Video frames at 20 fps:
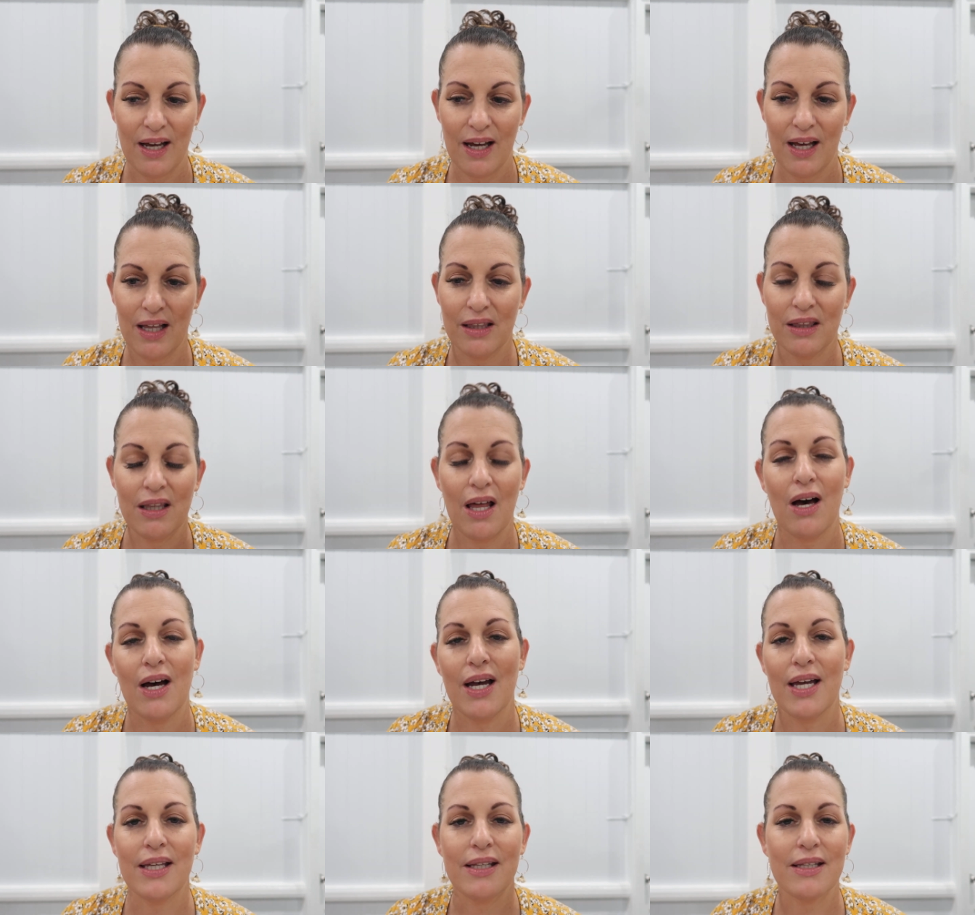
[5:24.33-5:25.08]
uh,
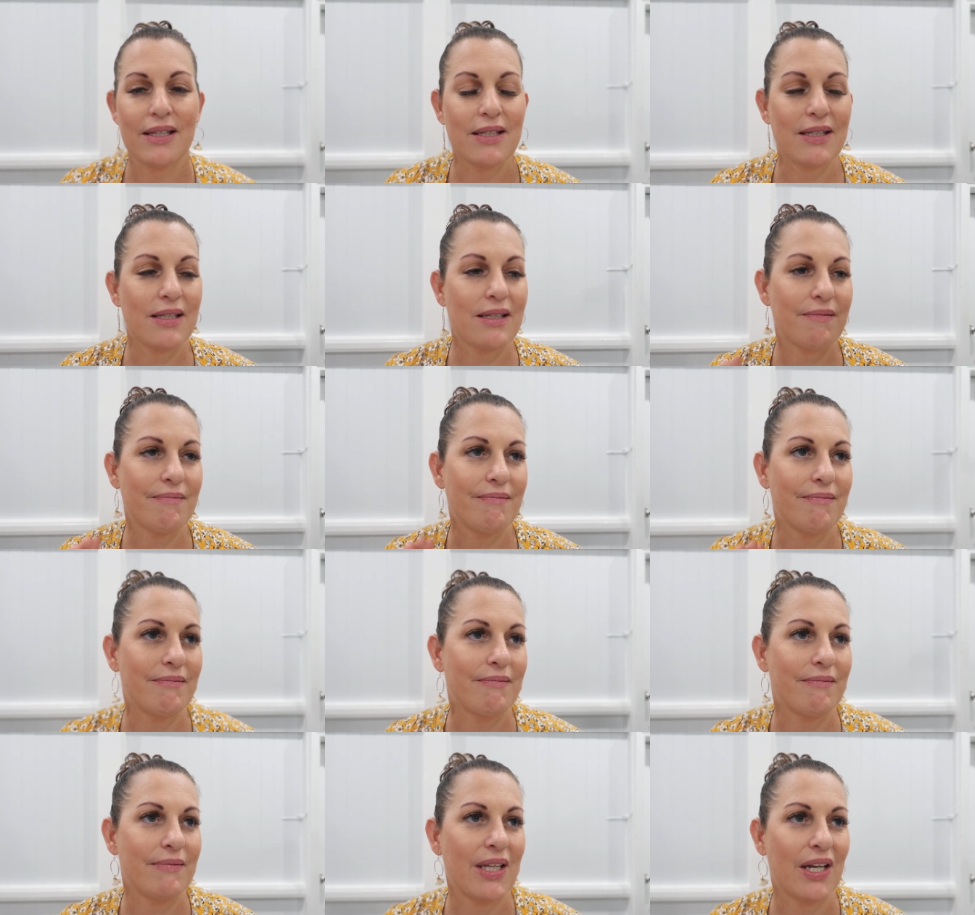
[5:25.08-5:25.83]
lines
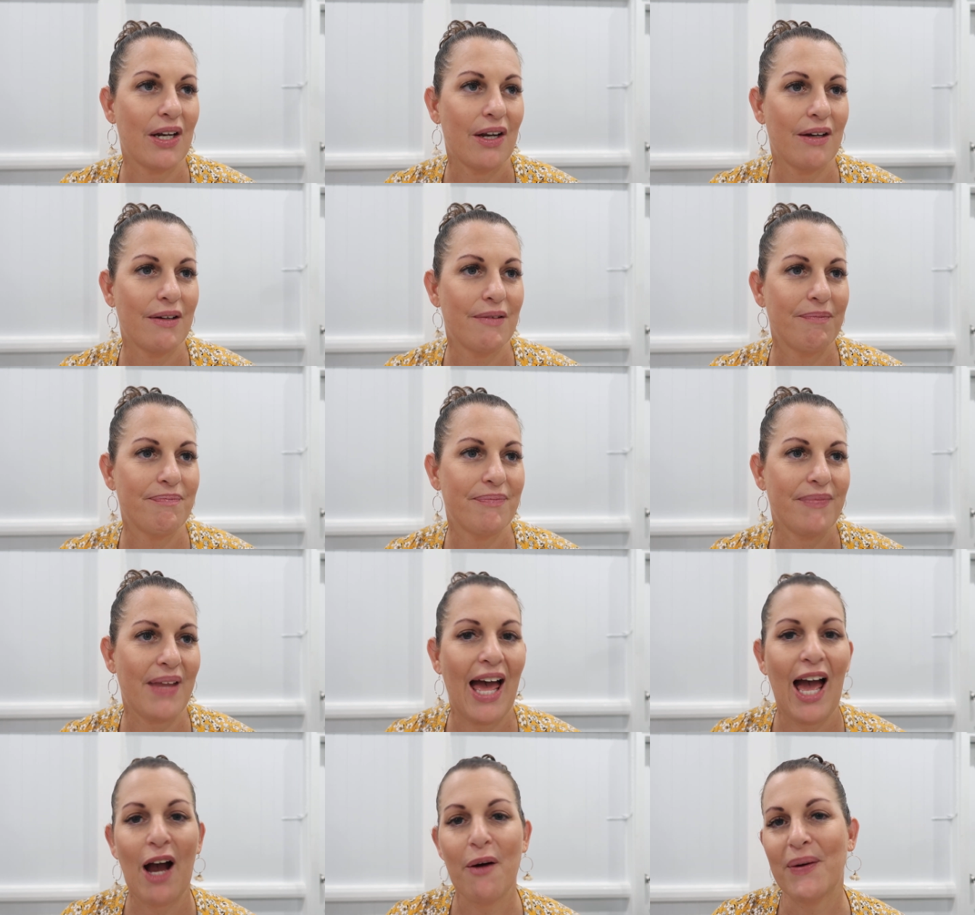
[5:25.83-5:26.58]
you know,
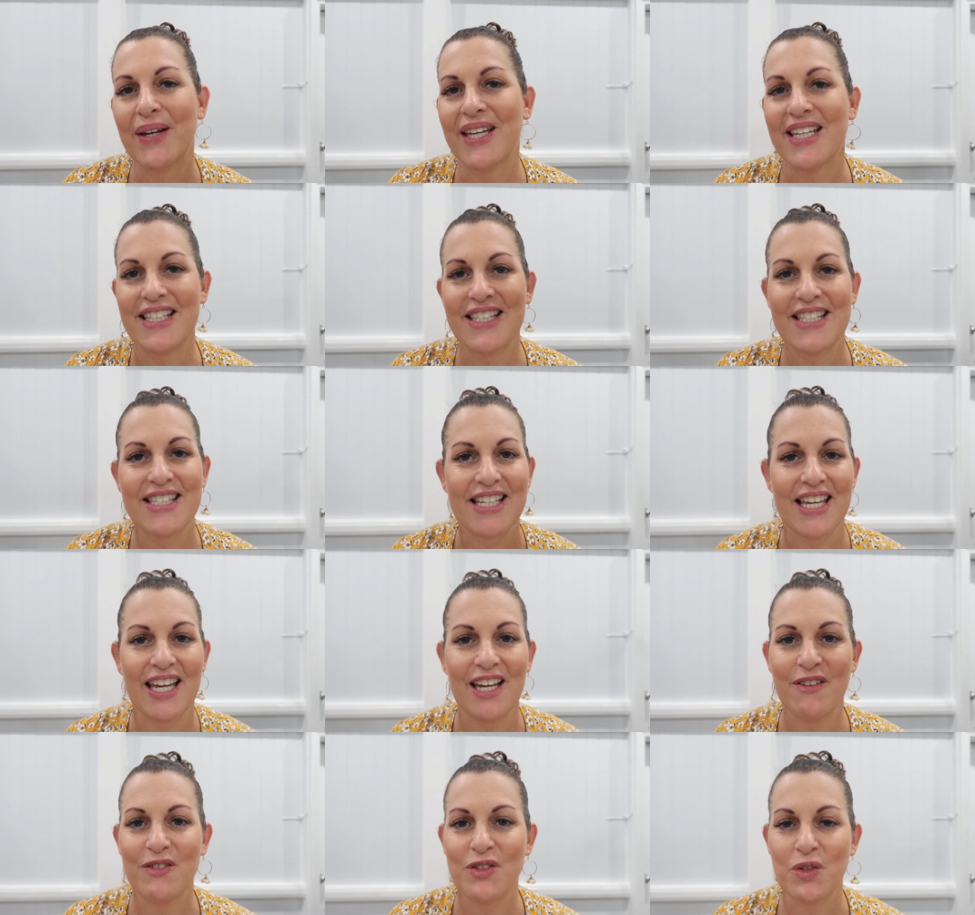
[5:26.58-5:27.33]
how we
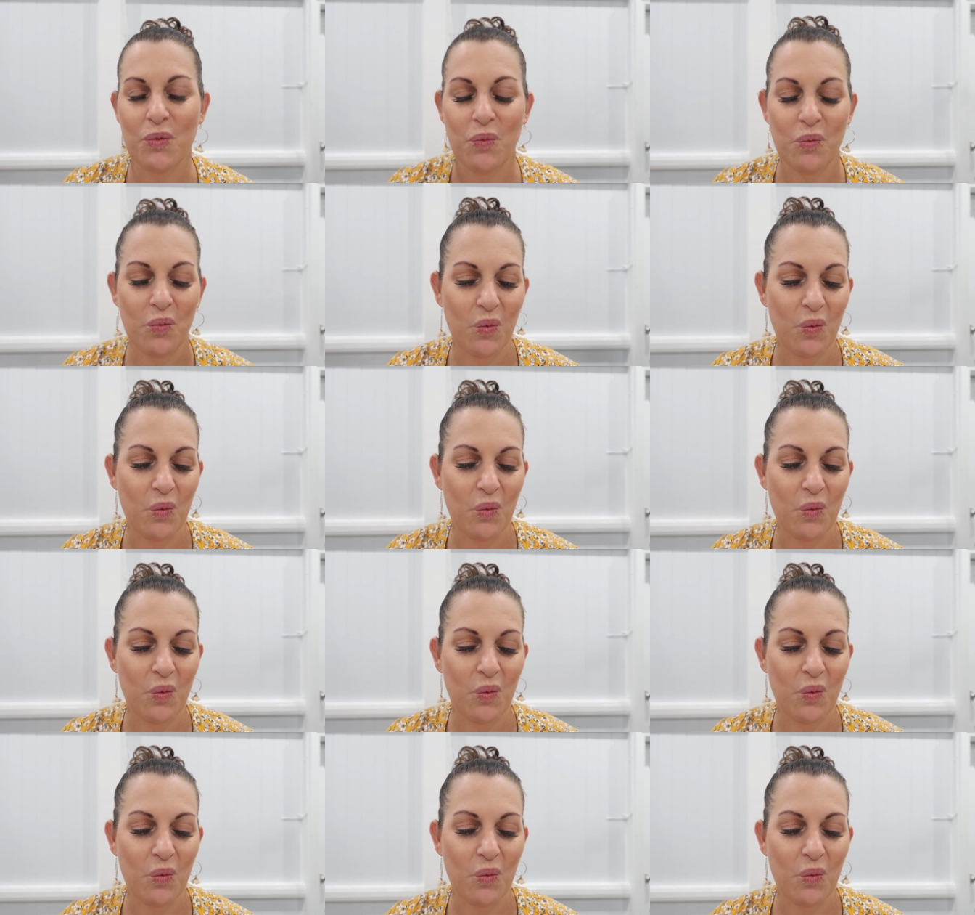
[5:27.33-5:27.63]
conceived,